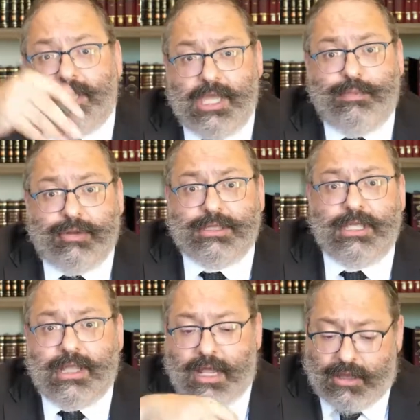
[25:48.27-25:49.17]
So he puts
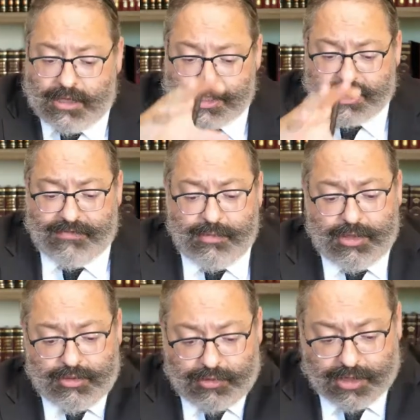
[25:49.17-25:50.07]
in the halachas of the
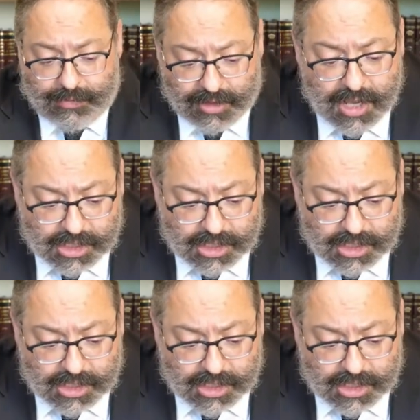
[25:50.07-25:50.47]
Meturgaman.